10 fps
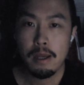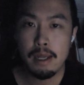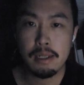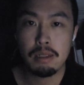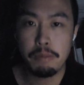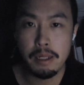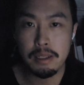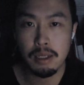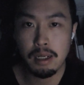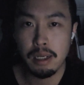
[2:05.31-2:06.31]

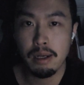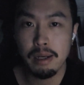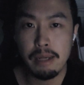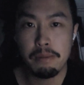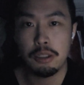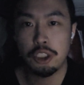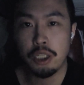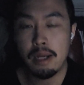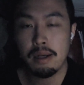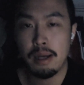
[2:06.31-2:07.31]
expressly labeled
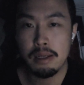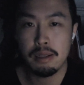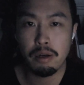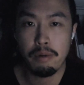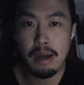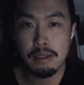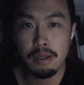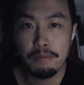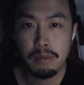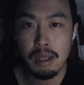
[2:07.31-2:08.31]
China as
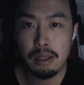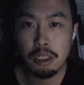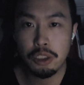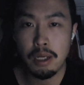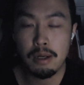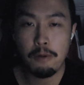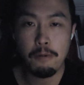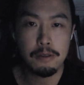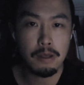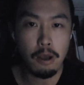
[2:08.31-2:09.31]
aggressor, and China
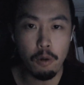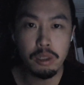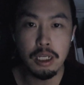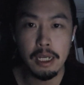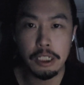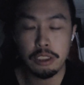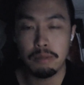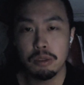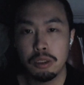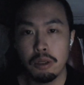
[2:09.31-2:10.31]
was the only
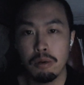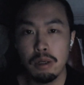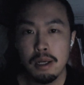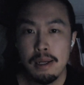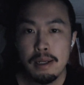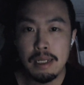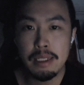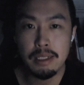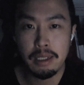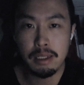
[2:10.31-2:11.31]
nation so
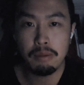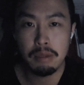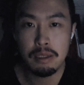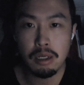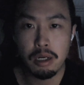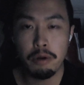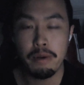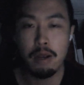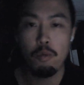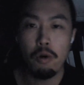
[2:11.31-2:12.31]
designated in the
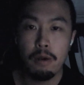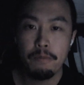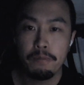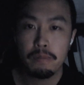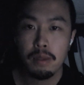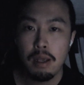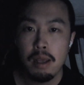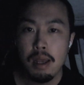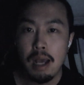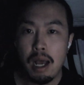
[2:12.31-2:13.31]
Korean War.
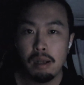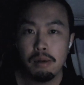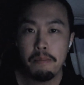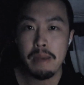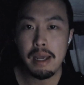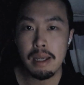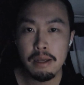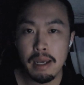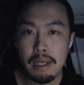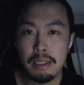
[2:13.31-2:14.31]
On May
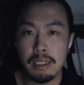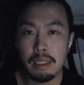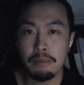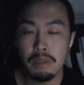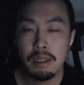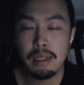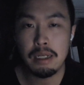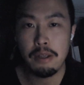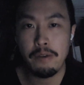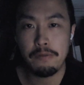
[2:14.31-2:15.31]
18,
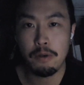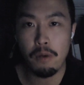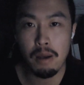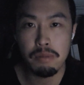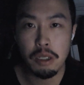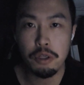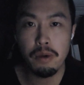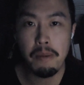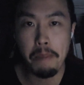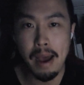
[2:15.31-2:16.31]
1951, the
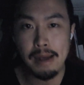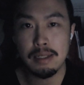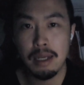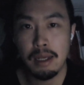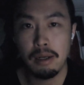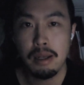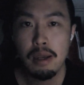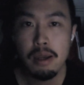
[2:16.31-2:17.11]
UN passed an